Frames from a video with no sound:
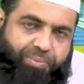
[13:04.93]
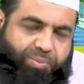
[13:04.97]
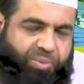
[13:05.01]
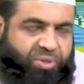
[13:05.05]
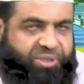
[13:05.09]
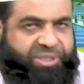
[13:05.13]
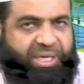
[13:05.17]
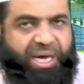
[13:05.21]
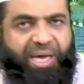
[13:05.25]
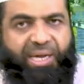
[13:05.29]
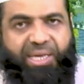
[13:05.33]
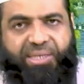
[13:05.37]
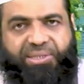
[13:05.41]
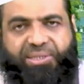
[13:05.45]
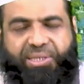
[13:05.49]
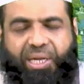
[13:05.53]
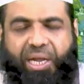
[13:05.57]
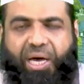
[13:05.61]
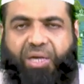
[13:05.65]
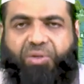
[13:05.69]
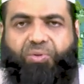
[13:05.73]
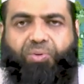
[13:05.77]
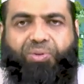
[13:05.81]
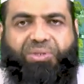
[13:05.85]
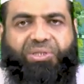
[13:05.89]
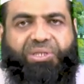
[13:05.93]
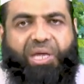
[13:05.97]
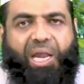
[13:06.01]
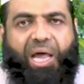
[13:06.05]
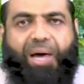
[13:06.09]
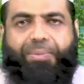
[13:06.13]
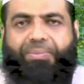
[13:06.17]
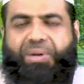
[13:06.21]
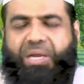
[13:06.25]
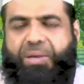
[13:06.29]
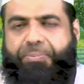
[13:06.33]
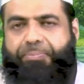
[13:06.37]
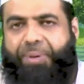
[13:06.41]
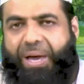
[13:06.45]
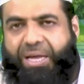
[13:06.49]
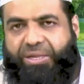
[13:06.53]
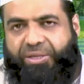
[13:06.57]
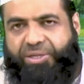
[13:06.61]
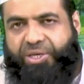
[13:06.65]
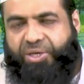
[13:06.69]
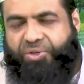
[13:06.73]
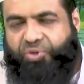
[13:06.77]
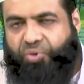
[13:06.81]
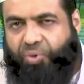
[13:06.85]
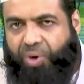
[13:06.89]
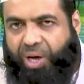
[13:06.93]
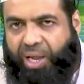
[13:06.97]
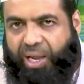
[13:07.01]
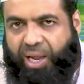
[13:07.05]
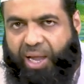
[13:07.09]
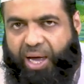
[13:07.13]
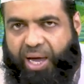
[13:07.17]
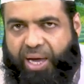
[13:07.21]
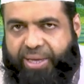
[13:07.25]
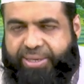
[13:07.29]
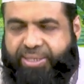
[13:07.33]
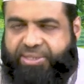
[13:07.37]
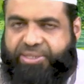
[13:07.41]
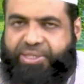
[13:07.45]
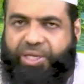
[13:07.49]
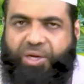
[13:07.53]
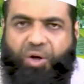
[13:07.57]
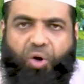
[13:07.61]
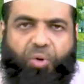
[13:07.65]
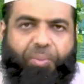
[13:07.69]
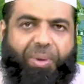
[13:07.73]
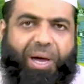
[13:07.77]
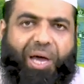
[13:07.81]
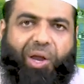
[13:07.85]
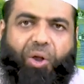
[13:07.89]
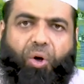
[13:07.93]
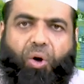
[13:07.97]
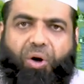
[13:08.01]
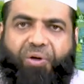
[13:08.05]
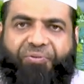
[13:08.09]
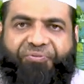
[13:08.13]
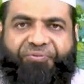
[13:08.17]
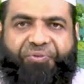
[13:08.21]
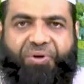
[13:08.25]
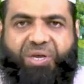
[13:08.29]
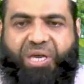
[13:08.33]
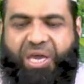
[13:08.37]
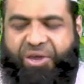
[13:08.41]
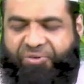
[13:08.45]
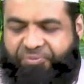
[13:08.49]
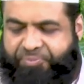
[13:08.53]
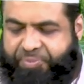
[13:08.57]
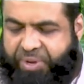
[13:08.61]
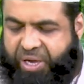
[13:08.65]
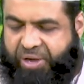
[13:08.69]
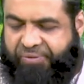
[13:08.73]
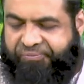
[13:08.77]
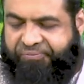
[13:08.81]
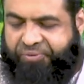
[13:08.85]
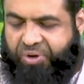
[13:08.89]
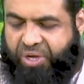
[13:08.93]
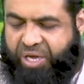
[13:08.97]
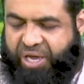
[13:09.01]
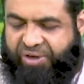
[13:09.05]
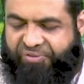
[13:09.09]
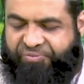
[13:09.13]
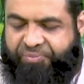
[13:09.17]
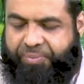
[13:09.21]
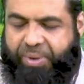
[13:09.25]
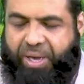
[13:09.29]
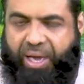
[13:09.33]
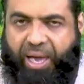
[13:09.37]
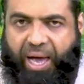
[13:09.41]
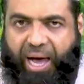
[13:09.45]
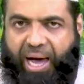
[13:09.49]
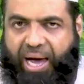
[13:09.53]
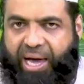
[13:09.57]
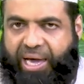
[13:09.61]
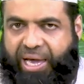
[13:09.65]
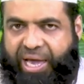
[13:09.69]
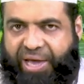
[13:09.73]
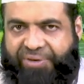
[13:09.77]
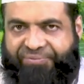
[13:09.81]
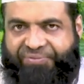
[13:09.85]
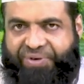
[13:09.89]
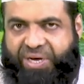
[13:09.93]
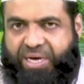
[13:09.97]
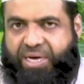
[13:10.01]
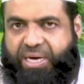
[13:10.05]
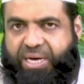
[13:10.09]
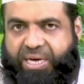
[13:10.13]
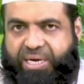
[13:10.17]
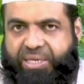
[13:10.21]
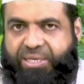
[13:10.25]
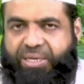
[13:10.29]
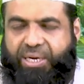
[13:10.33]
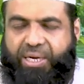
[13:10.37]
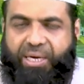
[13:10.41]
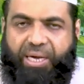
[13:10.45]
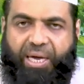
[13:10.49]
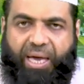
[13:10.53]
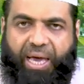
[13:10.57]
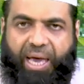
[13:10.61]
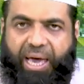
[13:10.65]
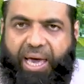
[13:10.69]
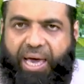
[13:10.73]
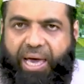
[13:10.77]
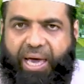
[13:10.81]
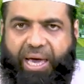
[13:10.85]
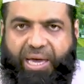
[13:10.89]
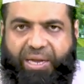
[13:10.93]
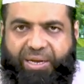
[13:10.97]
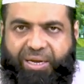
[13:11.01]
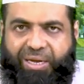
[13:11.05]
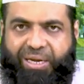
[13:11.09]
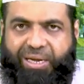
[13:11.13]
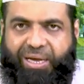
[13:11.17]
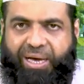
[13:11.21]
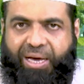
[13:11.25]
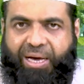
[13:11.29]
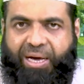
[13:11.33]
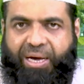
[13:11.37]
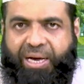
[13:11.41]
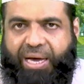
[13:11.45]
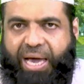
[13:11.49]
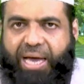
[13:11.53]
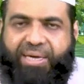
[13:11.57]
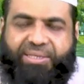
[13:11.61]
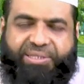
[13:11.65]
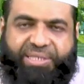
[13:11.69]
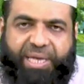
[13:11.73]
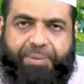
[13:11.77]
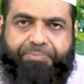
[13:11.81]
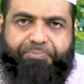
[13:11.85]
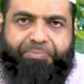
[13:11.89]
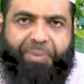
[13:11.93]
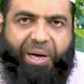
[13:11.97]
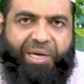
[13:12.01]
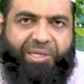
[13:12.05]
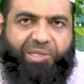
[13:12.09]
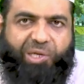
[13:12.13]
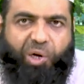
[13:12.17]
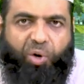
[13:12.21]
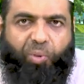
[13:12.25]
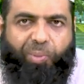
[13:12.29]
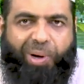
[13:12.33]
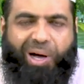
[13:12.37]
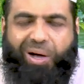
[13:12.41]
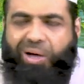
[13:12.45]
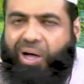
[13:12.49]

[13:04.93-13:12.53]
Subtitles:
Musa alayhi salatu wasalam repented to Allah and he said, oh my Lord, forgive me, I have erred, and accept my tawbah.